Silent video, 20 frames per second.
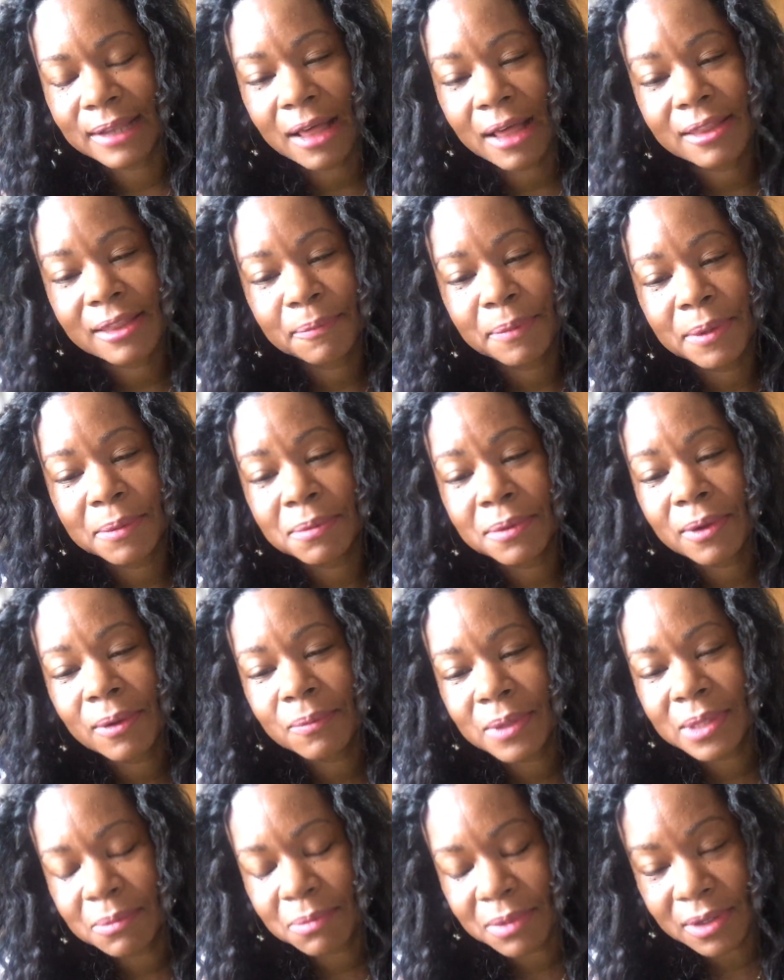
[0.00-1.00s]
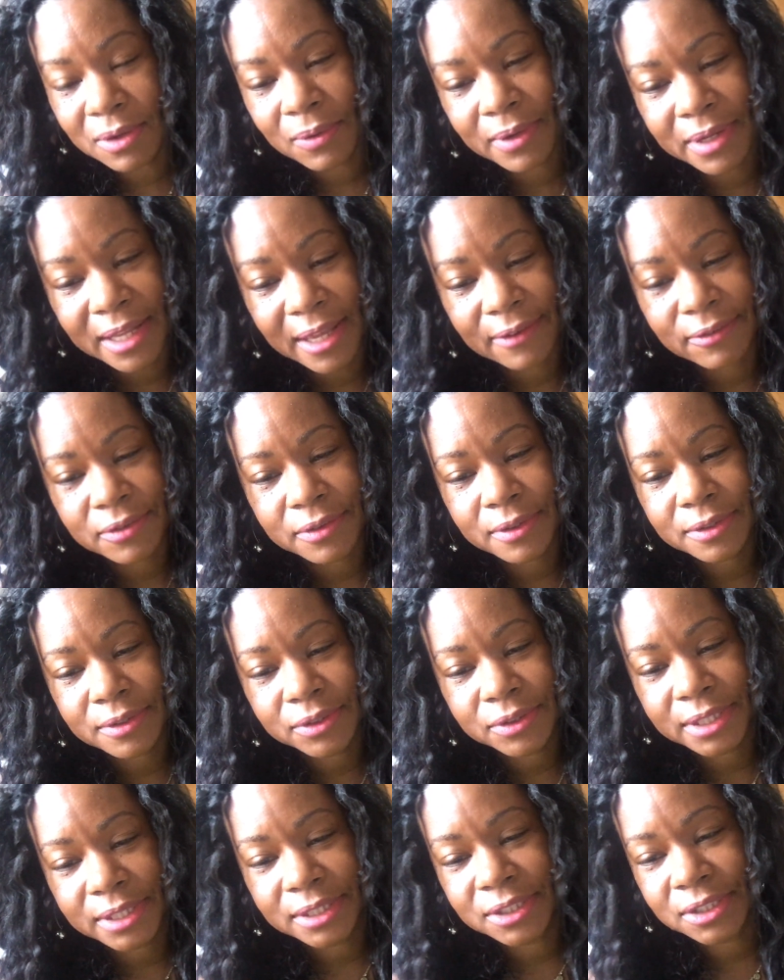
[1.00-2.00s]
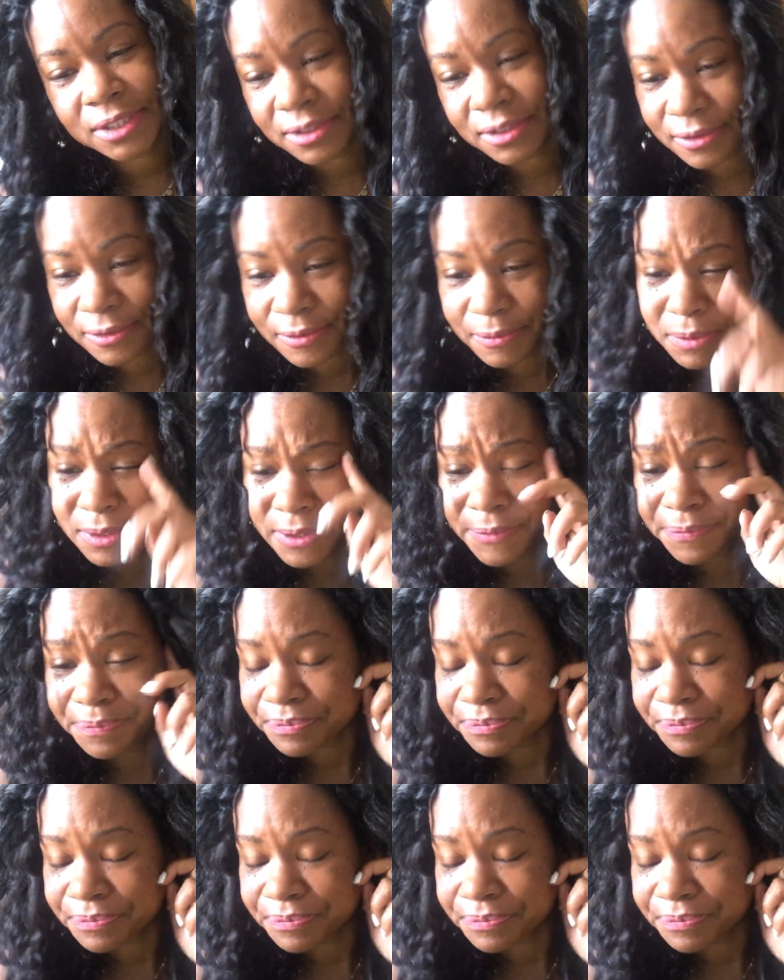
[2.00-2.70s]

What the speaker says: Although people don't really be going after the transgender, but